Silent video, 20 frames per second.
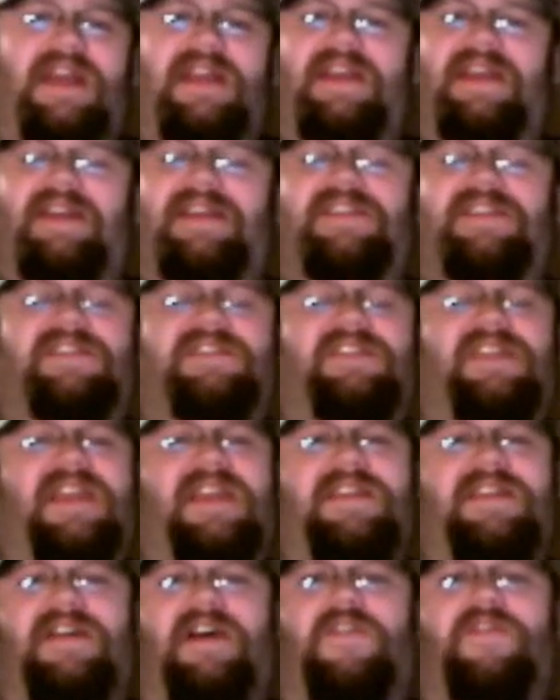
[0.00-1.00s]
Like I just
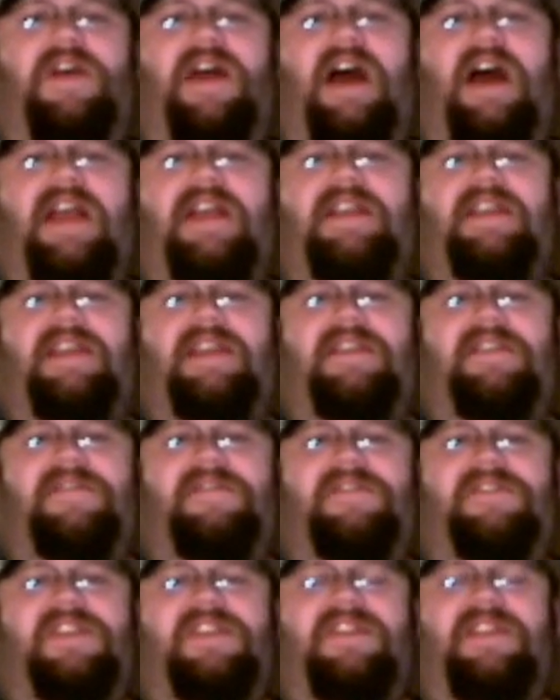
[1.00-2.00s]
saying, all the
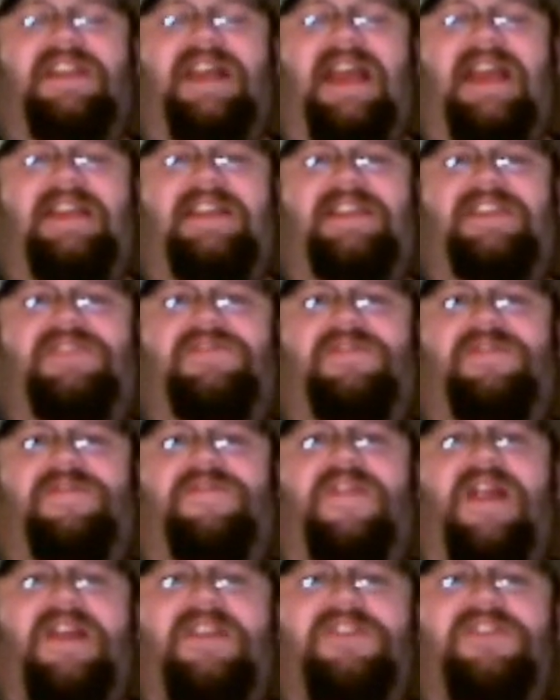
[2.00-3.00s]
ideas in the 90s were
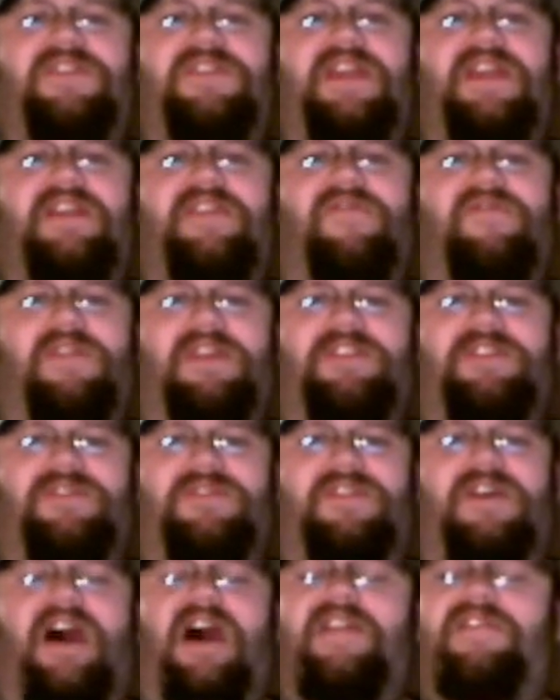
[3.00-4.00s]
fresh and
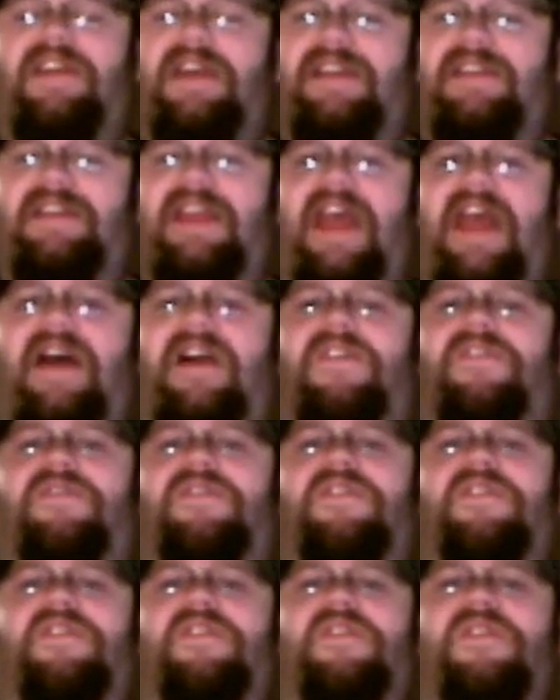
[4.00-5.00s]
original. Unlike now,
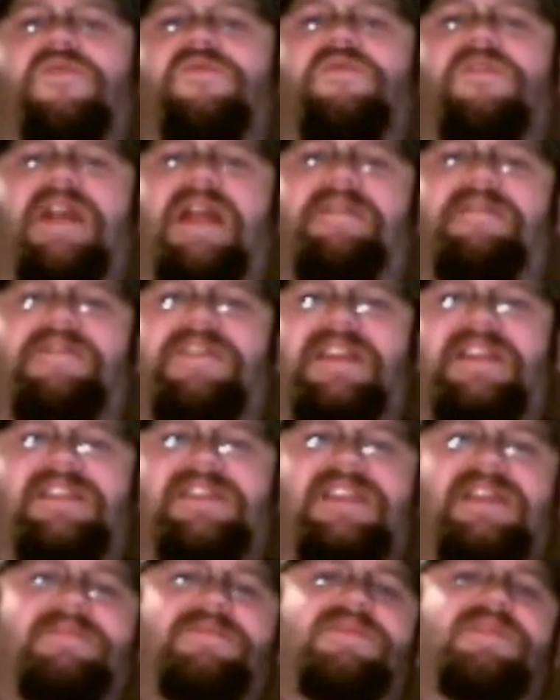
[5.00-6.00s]
where everything
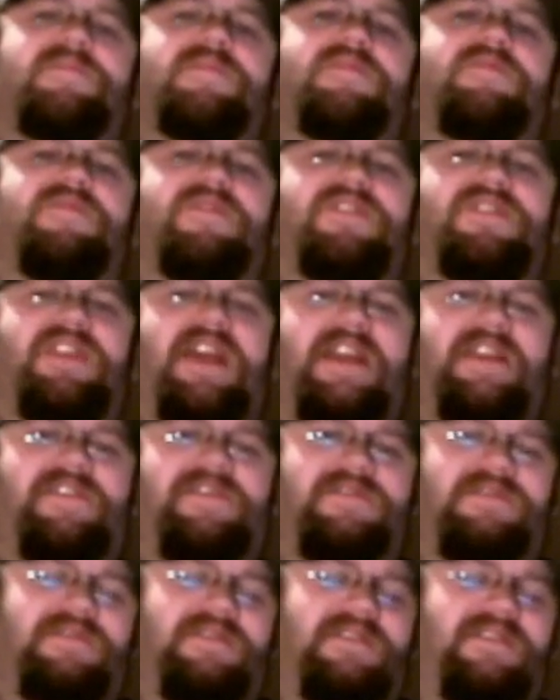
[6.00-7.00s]
seems to be
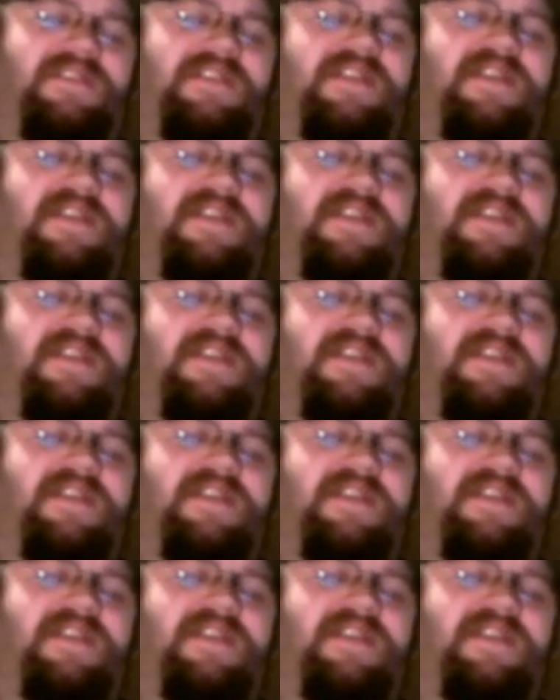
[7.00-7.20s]
recycled.